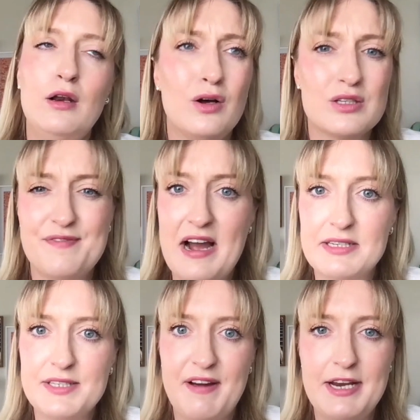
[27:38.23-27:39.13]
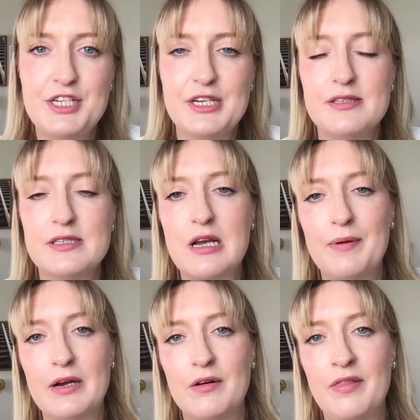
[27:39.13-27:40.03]
lots of activations
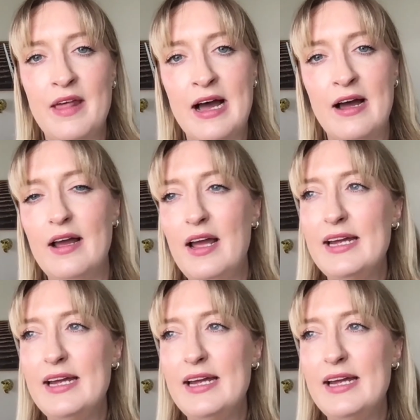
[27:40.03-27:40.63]
going on there.